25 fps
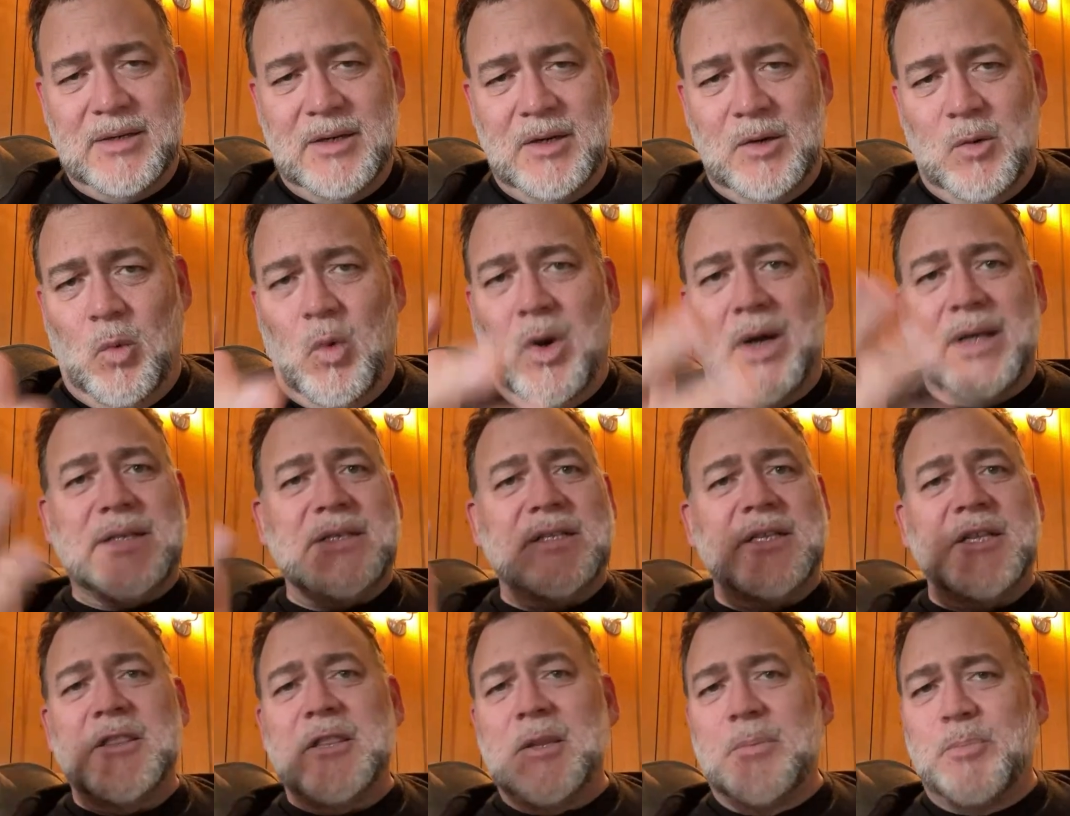What
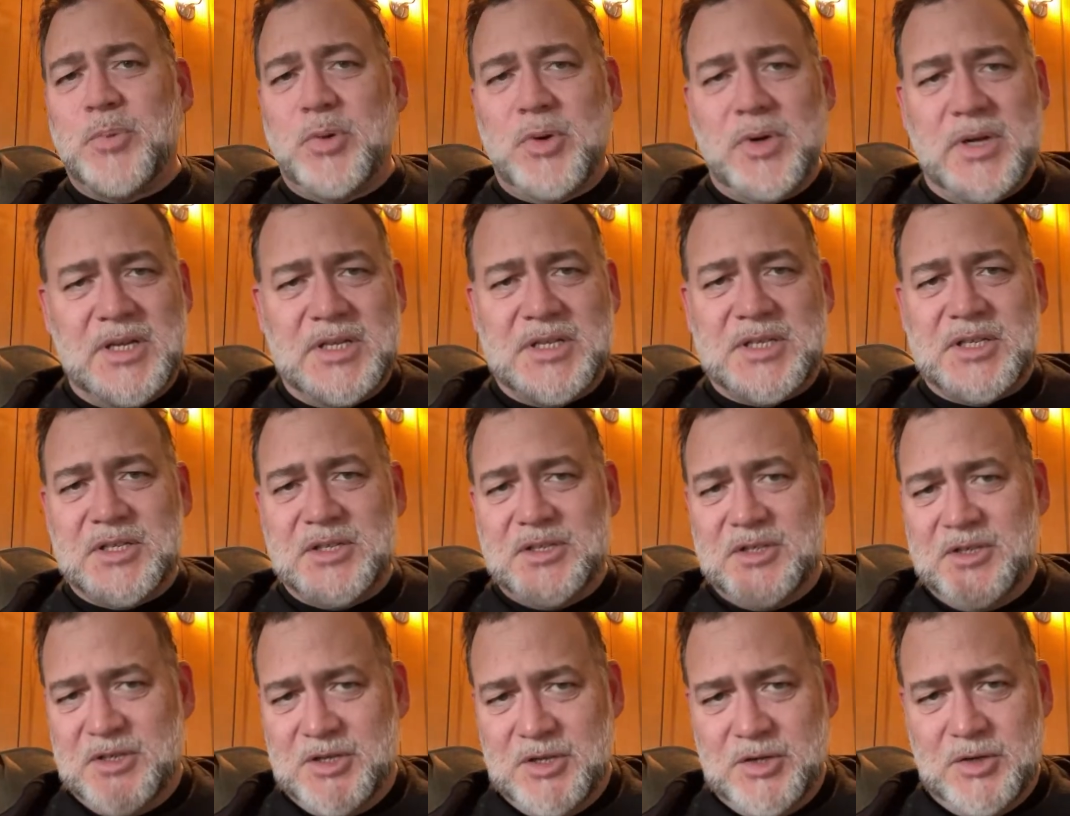did the priests
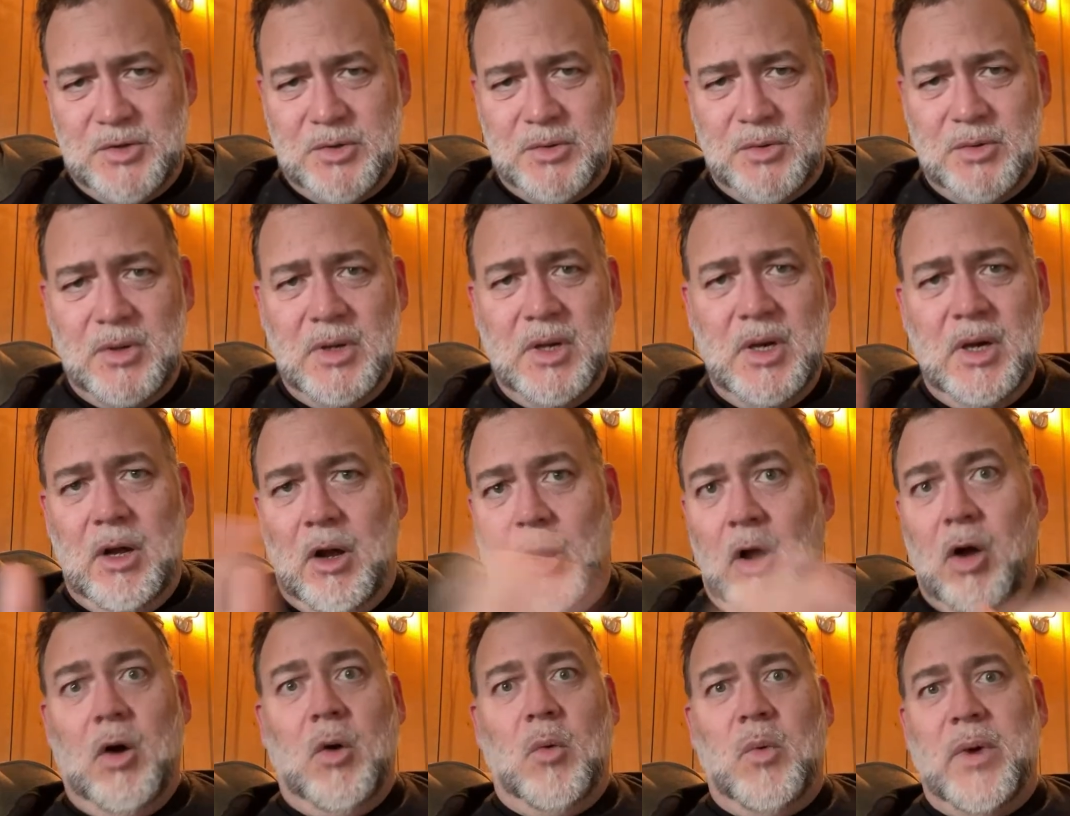do?
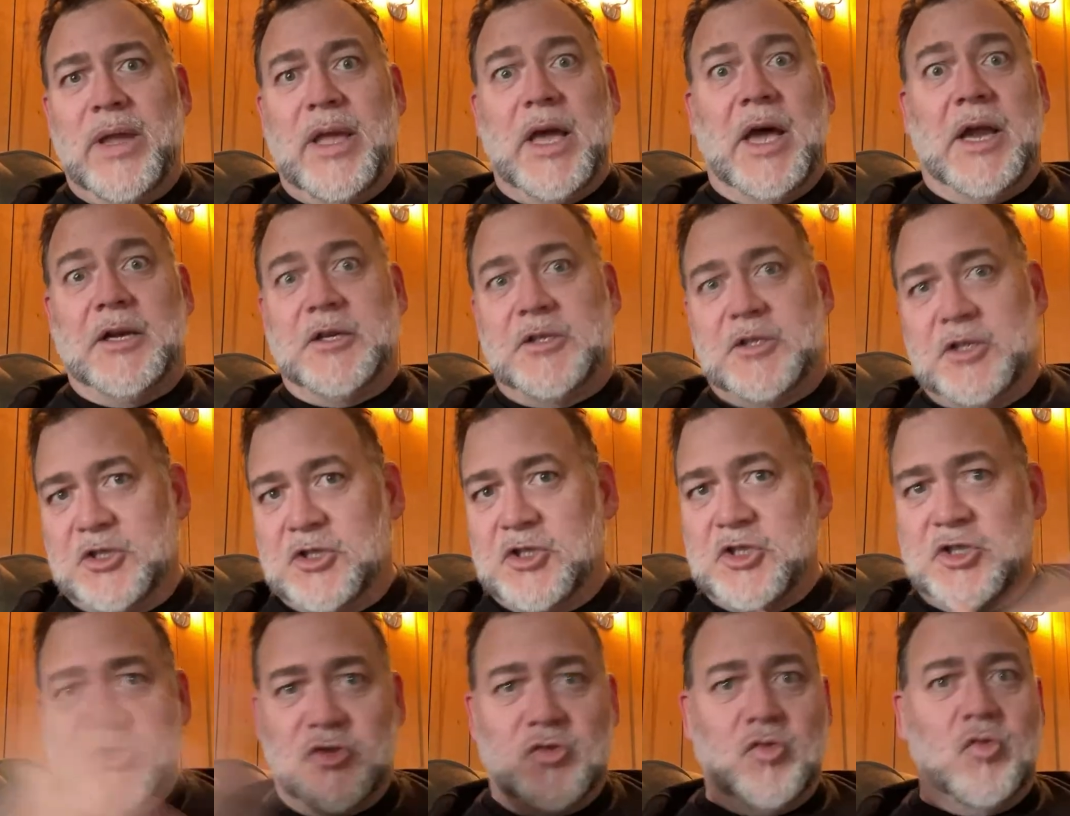Oh, we got to
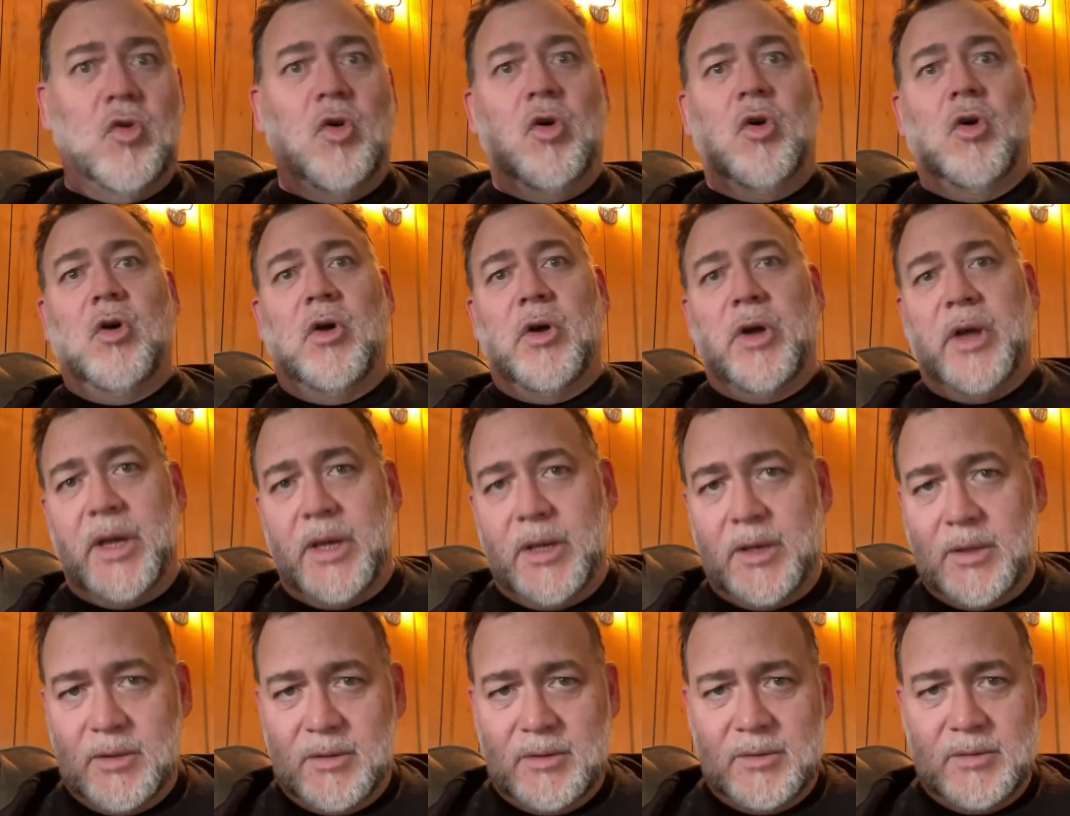
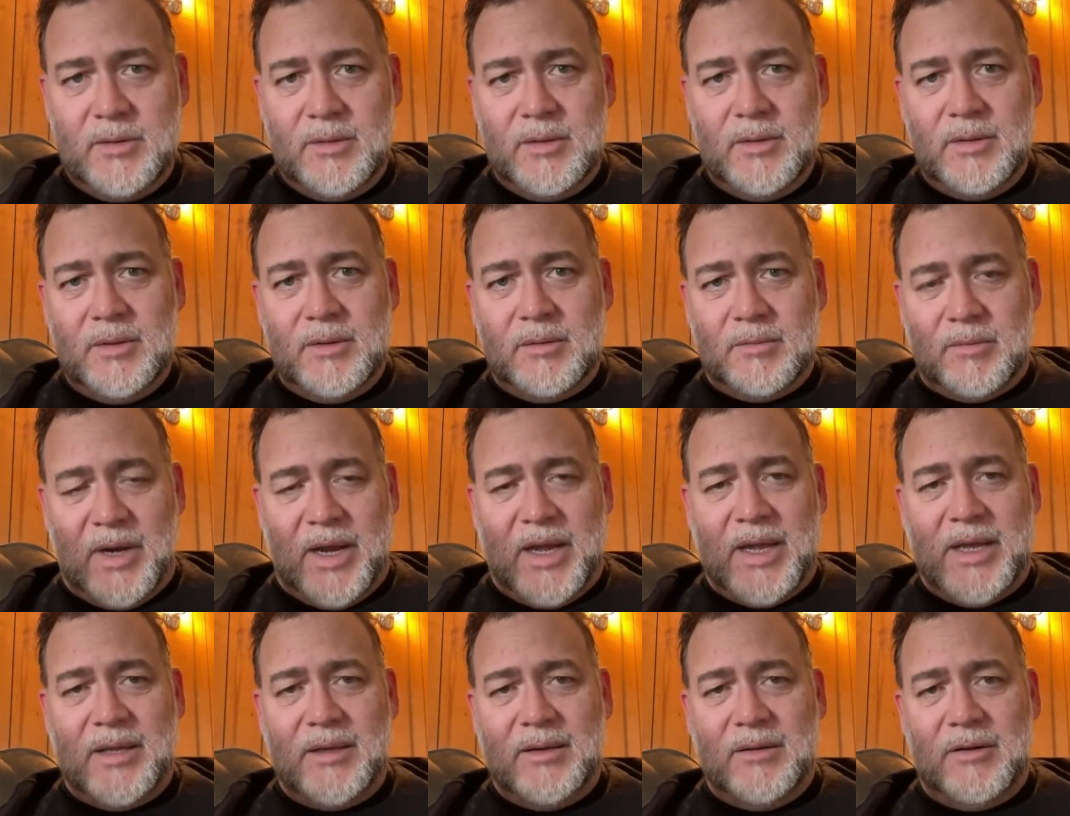destroy,
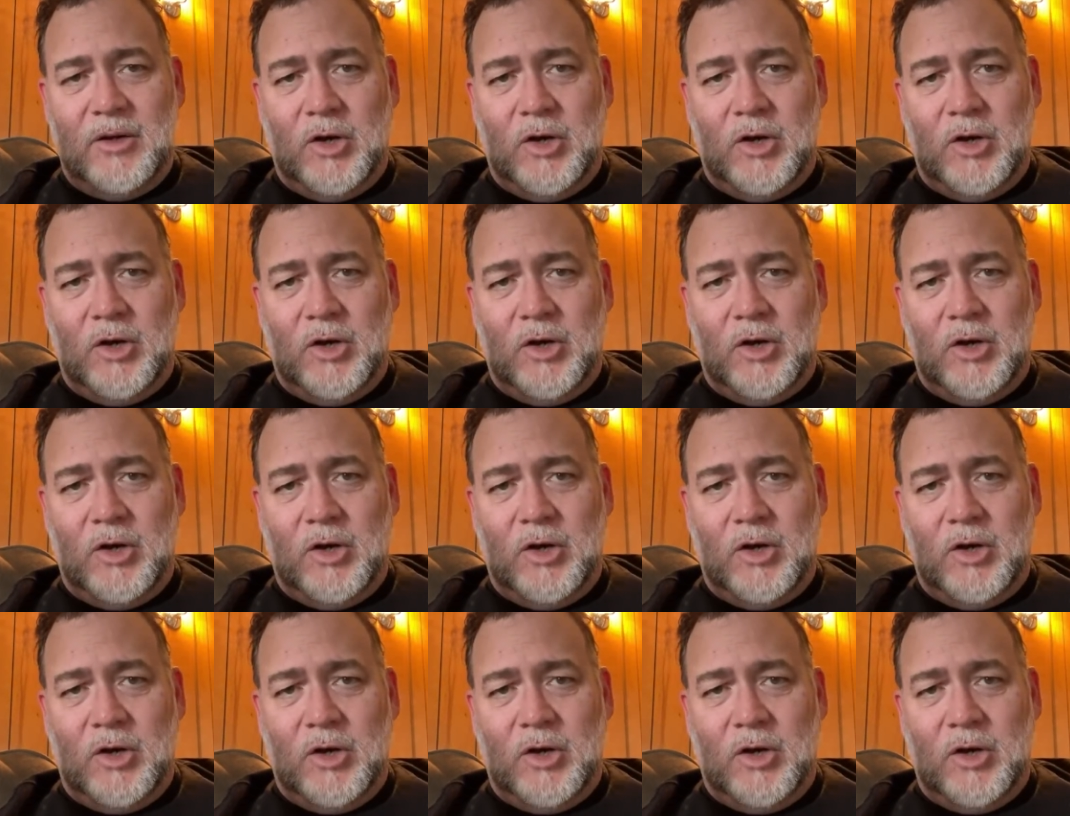right?